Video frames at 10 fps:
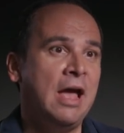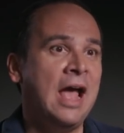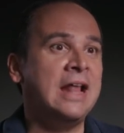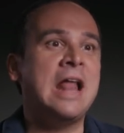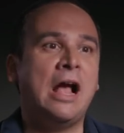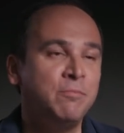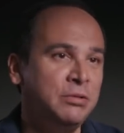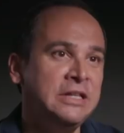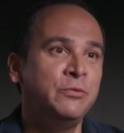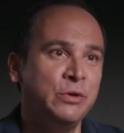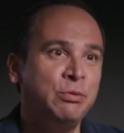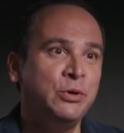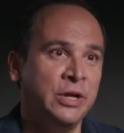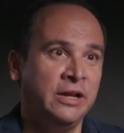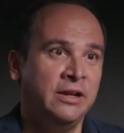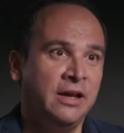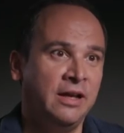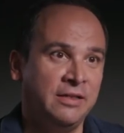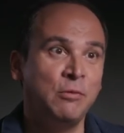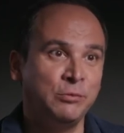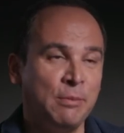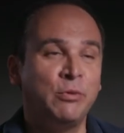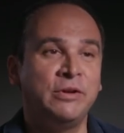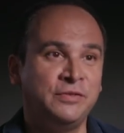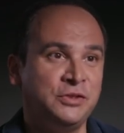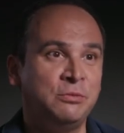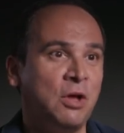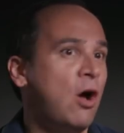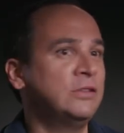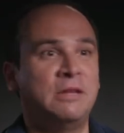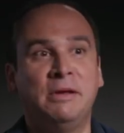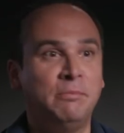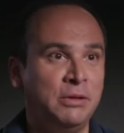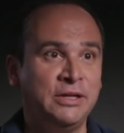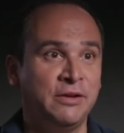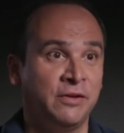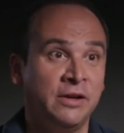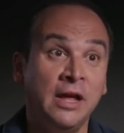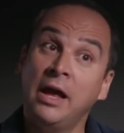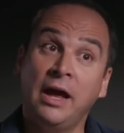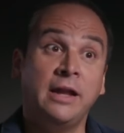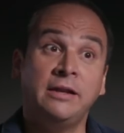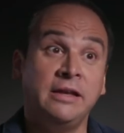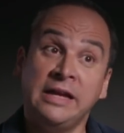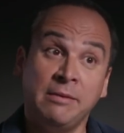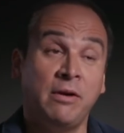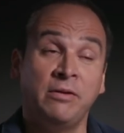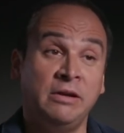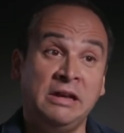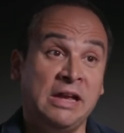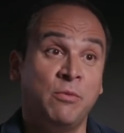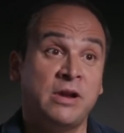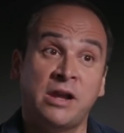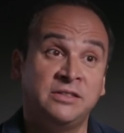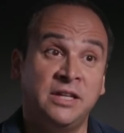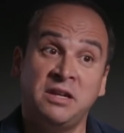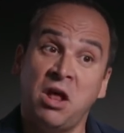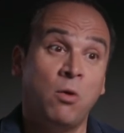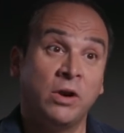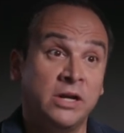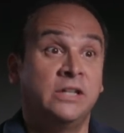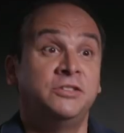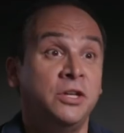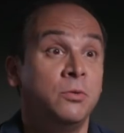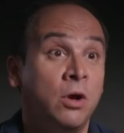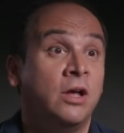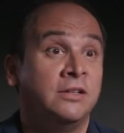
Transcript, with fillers: and not completely reboot it. I think yeah. most people would have seen, oh, it's going to be completely different. And he came out, he came right out and said, no, we're going to continue on.